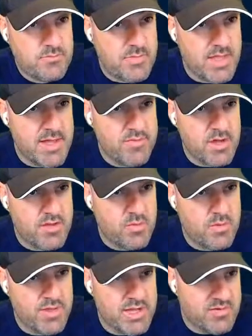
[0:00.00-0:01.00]
and the other
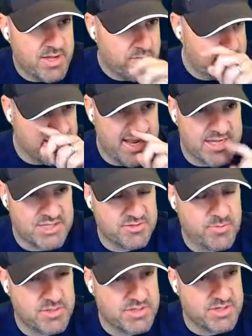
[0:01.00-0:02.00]
one that it created was the Nexus
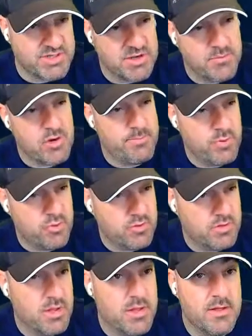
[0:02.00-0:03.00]
repository. So I'm going
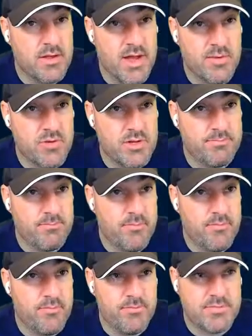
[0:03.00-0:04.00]
to
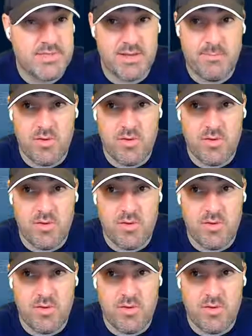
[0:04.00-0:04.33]
take my